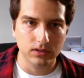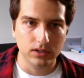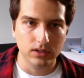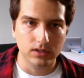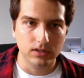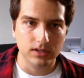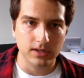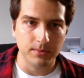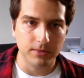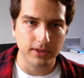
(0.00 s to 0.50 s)

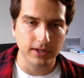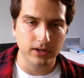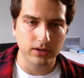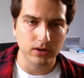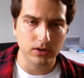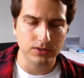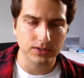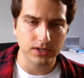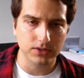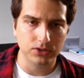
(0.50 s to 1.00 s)
Timothy
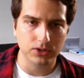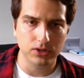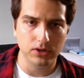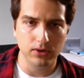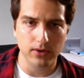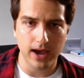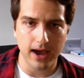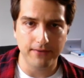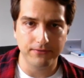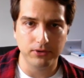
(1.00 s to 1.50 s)
Cook says, "Do you
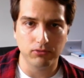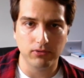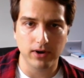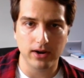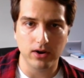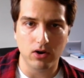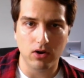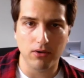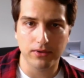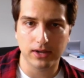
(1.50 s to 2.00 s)
have to write
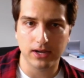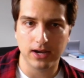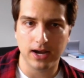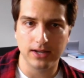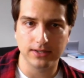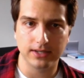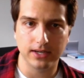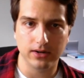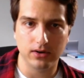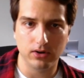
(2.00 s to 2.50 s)
all the
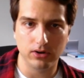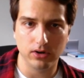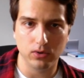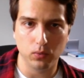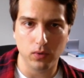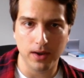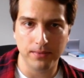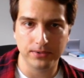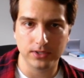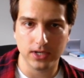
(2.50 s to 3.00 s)
content on your
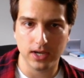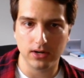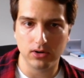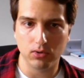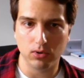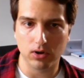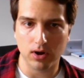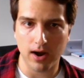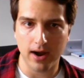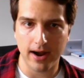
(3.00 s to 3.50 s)
website
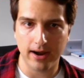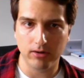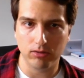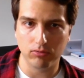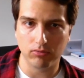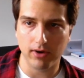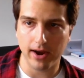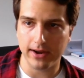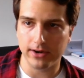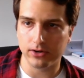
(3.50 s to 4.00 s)
or hire
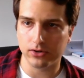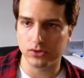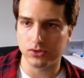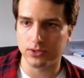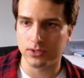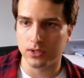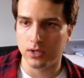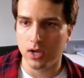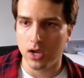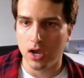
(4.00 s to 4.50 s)

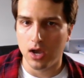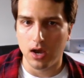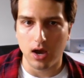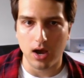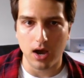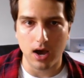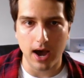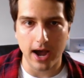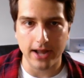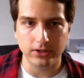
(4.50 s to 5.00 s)
writers?" Uh,
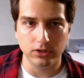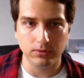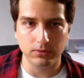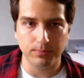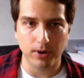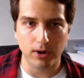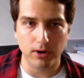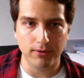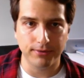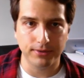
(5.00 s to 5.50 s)
I do
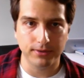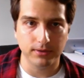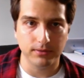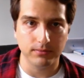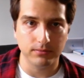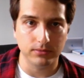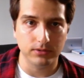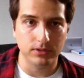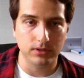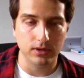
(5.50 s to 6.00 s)
both
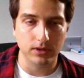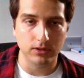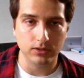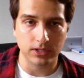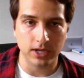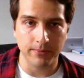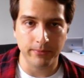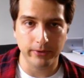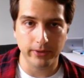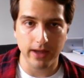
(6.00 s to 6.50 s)

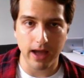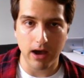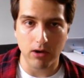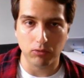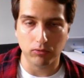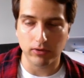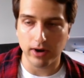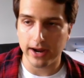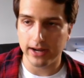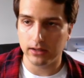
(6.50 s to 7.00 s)
typically I'll
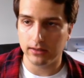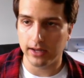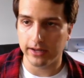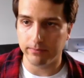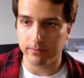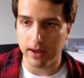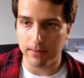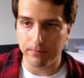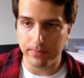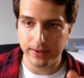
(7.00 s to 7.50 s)
write like
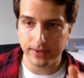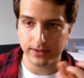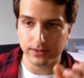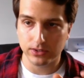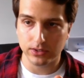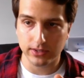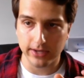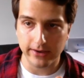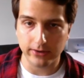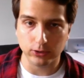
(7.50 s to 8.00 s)
my biggest
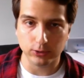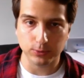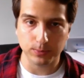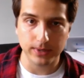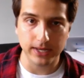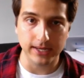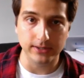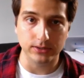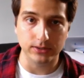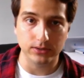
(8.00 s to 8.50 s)
sales
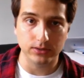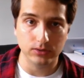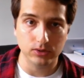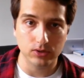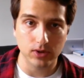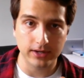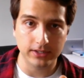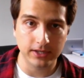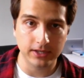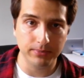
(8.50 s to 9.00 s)
piece. So
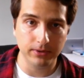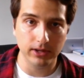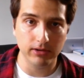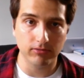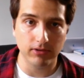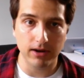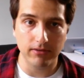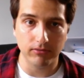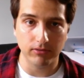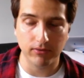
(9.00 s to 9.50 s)
I typically
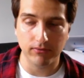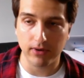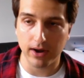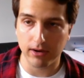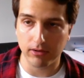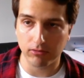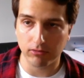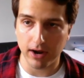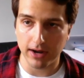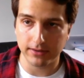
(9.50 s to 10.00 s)
write,
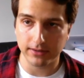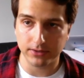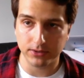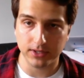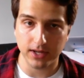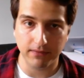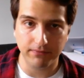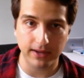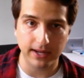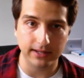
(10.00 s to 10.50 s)
write write the
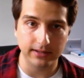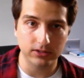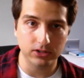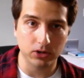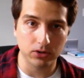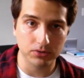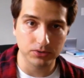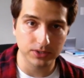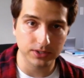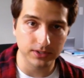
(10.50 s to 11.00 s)
stuff that
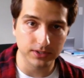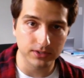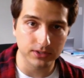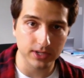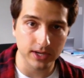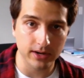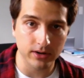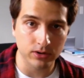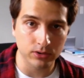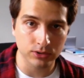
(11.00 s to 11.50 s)
turns into
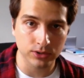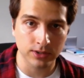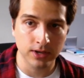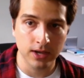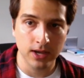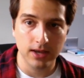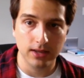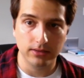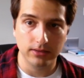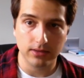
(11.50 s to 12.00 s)
sales.
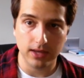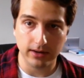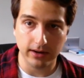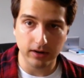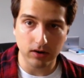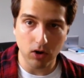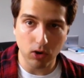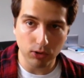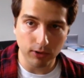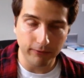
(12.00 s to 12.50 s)
Then like
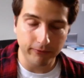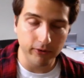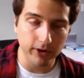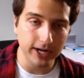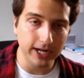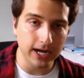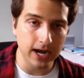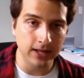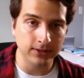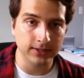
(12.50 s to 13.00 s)
all the free
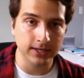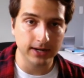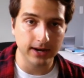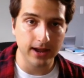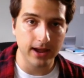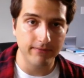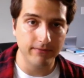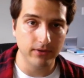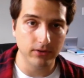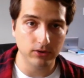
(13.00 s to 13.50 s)
content I
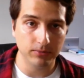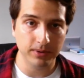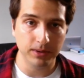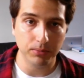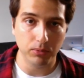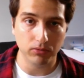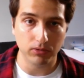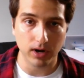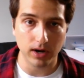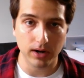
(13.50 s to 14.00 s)
have other
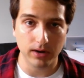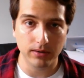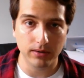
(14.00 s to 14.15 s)
people write.